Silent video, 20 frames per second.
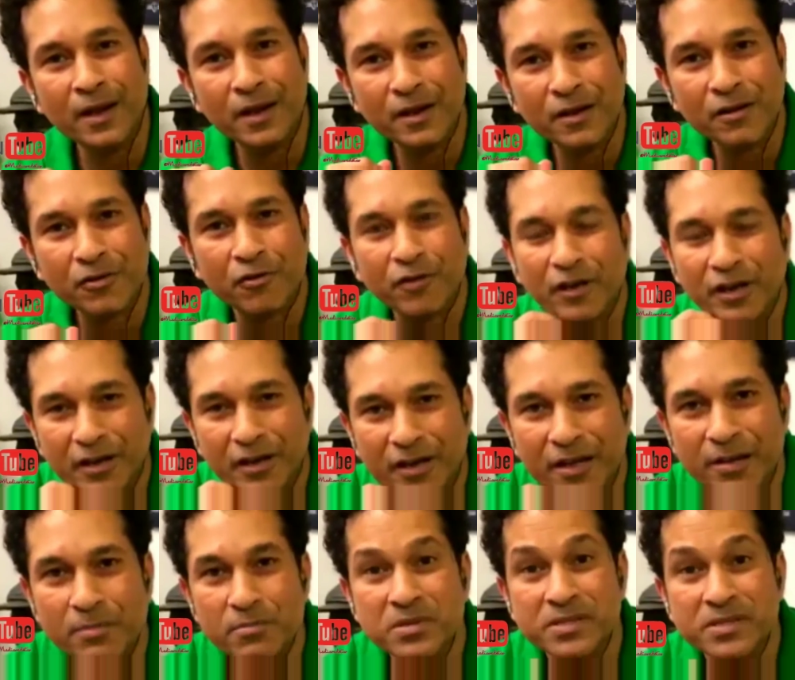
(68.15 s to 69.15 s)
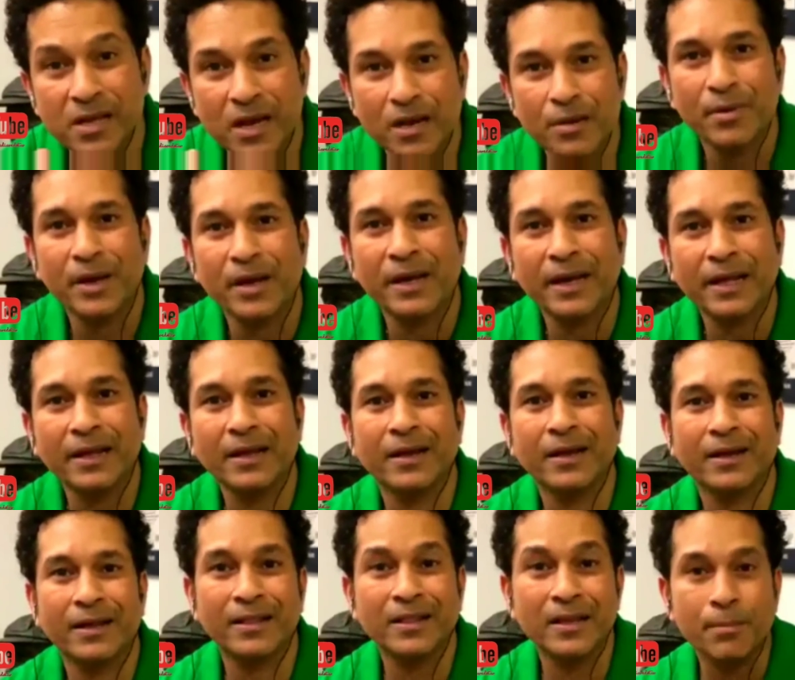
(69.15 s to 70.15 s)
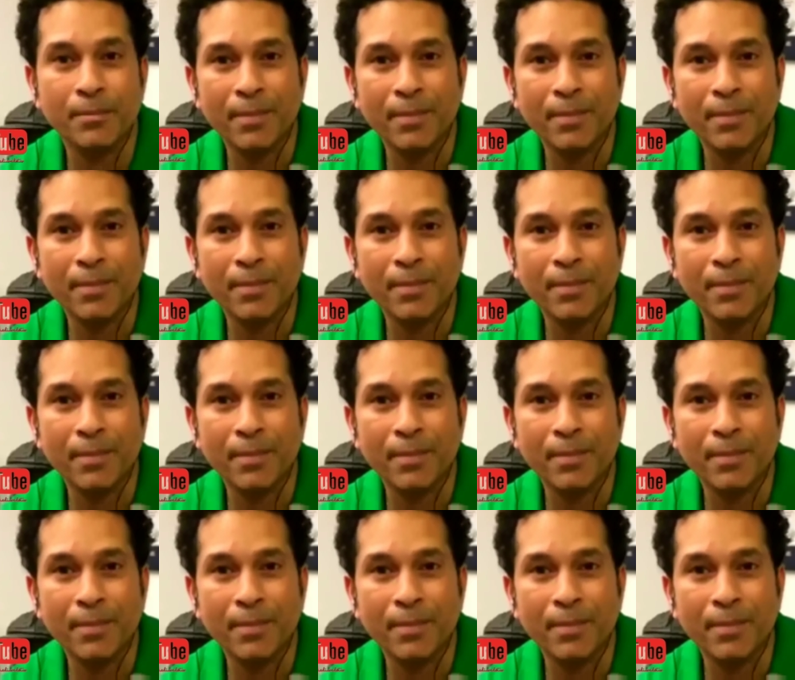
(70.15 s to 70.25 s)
Indian cricket team celebrating